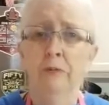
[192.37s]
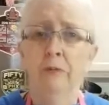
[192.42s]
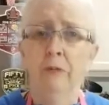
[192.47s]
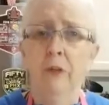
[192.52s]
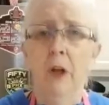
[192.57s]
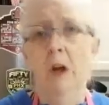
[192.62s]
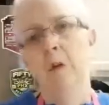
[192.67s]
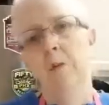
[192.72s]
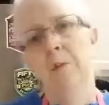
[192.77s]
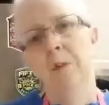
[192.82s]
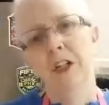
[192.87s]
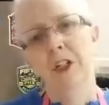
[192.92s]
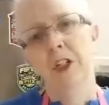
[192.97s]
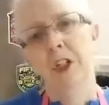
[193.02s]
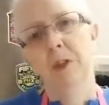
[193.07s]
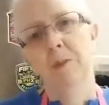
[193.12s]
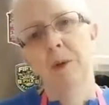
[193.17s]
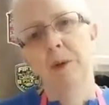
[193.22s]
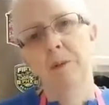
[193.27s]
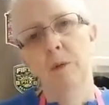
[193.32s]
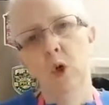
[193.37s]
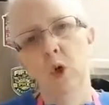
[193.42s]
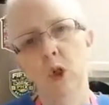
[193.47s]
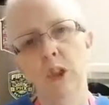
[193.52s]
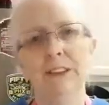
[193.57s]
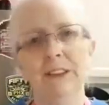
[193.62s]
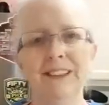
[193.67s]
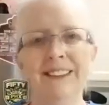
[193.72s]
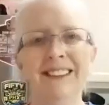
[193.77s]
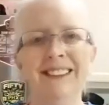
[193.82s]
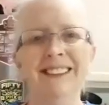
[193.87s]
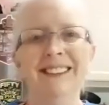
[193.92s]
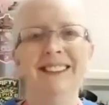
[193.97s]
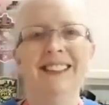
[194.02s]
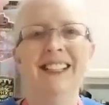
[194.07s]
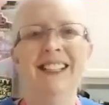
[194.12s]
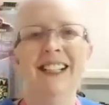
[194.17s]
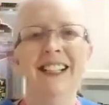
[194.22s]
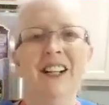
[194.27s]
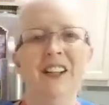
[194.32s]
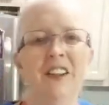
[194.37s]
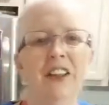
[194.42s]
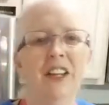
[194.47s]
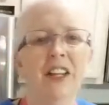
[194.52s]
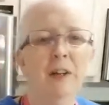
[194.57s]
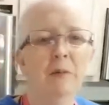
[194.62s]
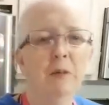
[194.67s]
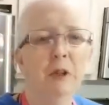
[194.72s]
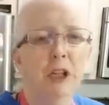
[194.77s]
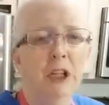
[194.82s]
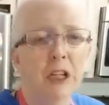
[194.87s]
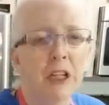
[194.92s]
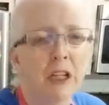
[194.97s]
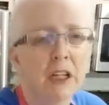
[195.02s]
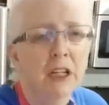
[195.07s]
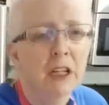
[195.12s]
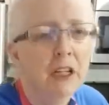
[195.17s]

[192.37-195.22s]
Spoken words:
it matches my bowl. Then I'm gonna